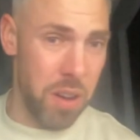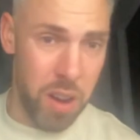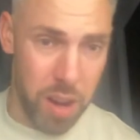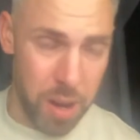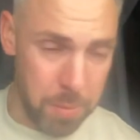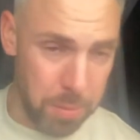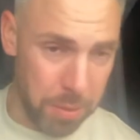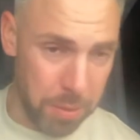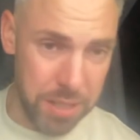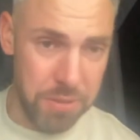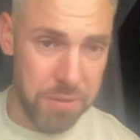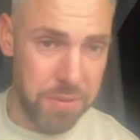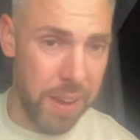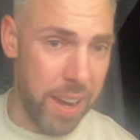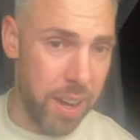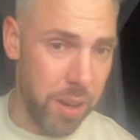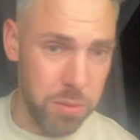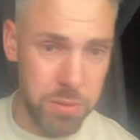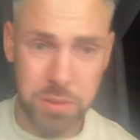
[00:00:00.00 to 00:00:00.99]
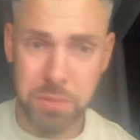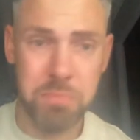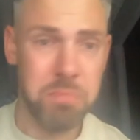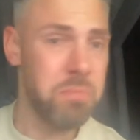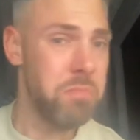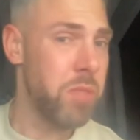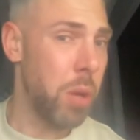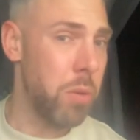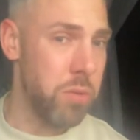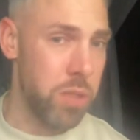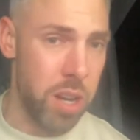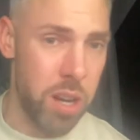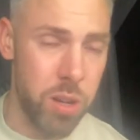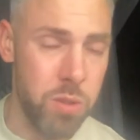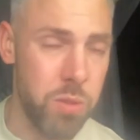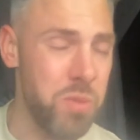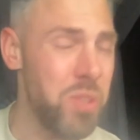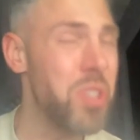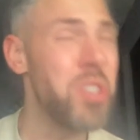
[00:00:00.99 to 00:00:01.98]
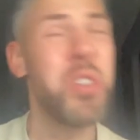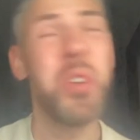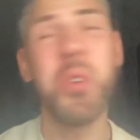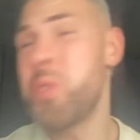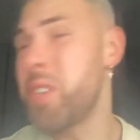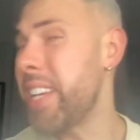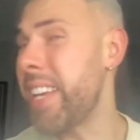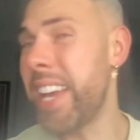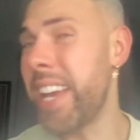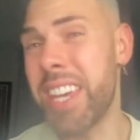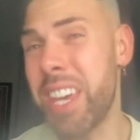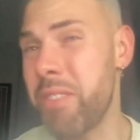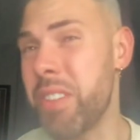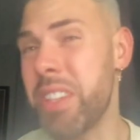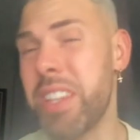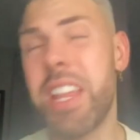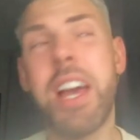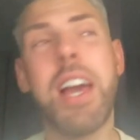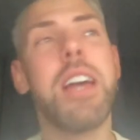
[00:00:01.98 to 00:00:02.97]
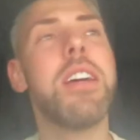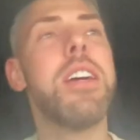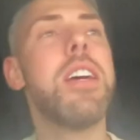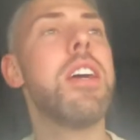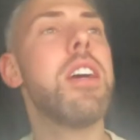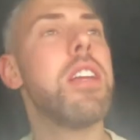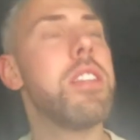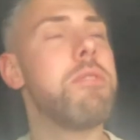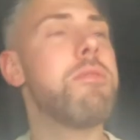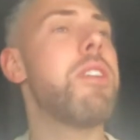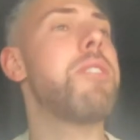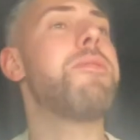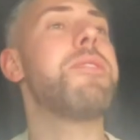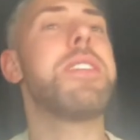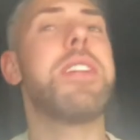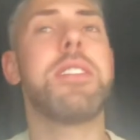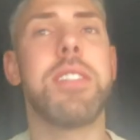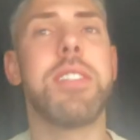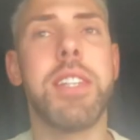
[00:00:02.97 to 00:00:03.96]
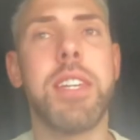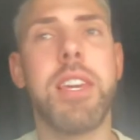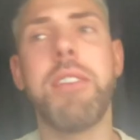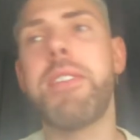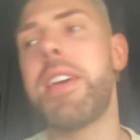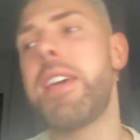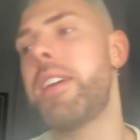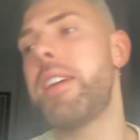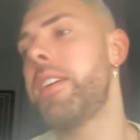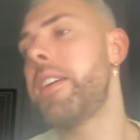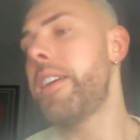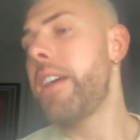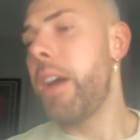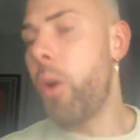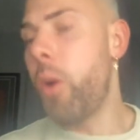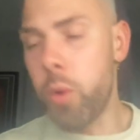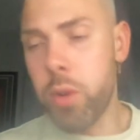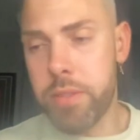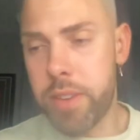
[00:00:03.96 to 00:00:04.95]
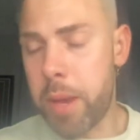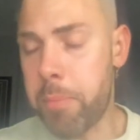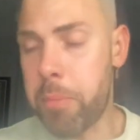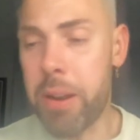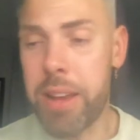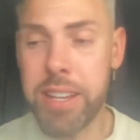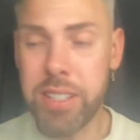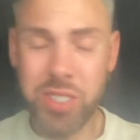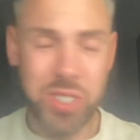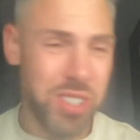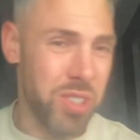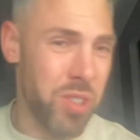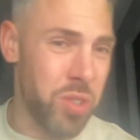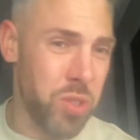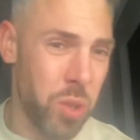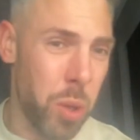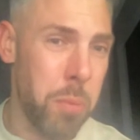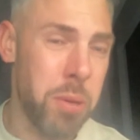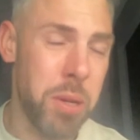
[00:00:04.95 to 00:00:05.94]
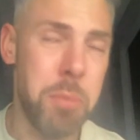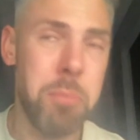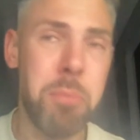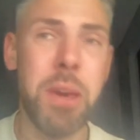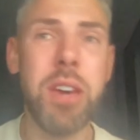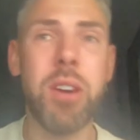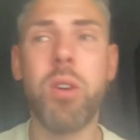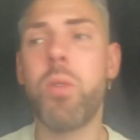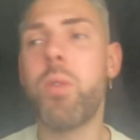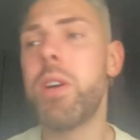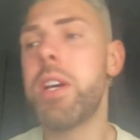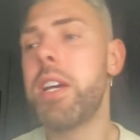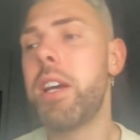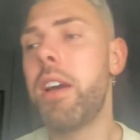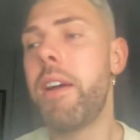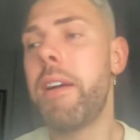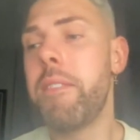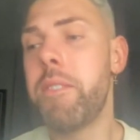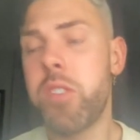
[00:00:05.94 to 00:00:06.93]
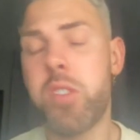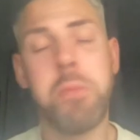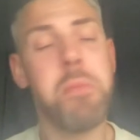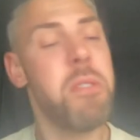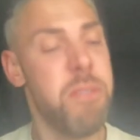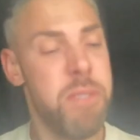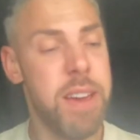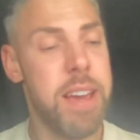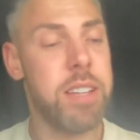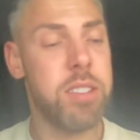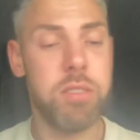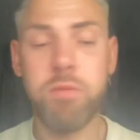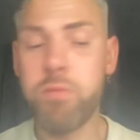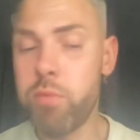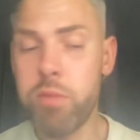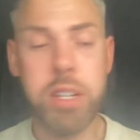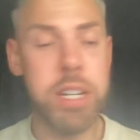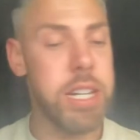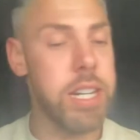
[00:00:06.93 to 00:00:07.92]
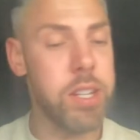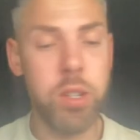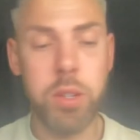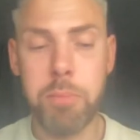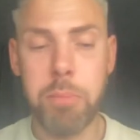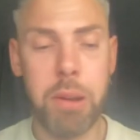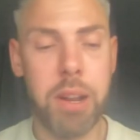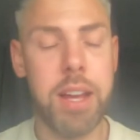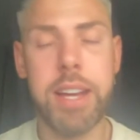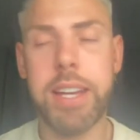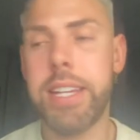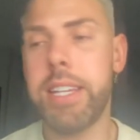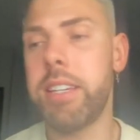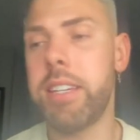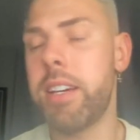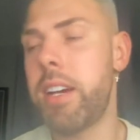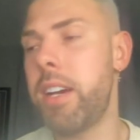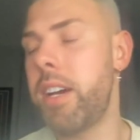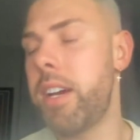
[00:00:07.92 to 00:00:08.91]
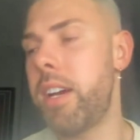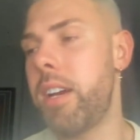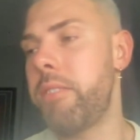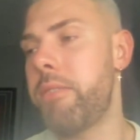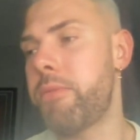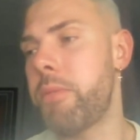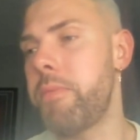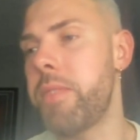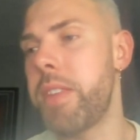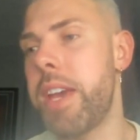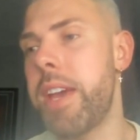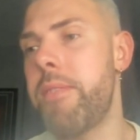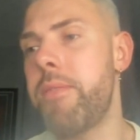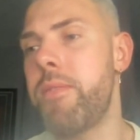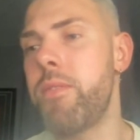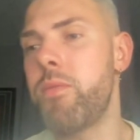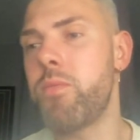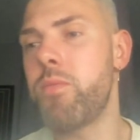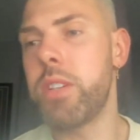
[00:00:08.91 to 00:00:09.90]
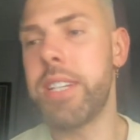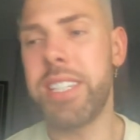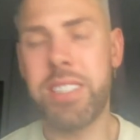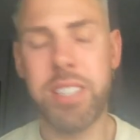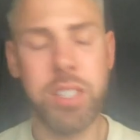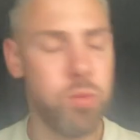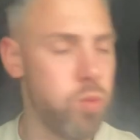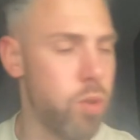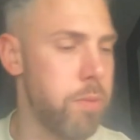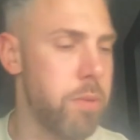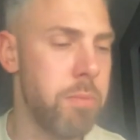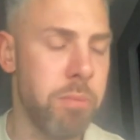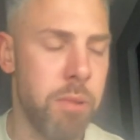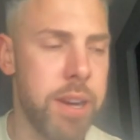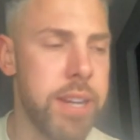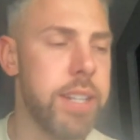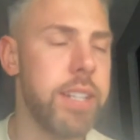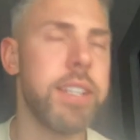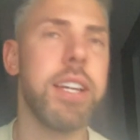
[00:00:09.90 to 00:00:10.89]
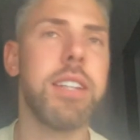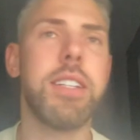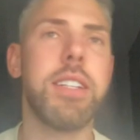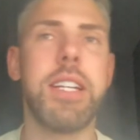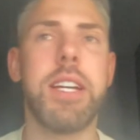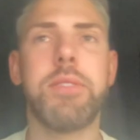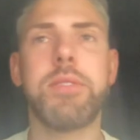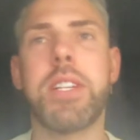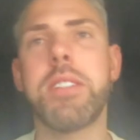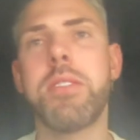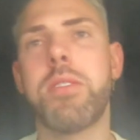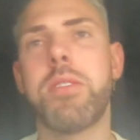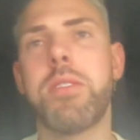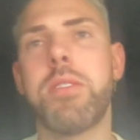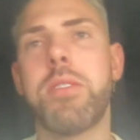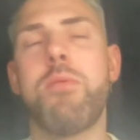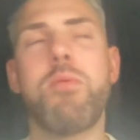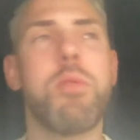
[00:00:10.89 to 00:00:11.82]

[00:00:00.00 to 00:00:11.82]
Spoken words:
I believe, fouled. Don't know. You usually get given that. The referee doesn't give it. All of our players kind of stop and appeal. To be fair, some really good play from them. Releases Robbie Brady down the left-hand side.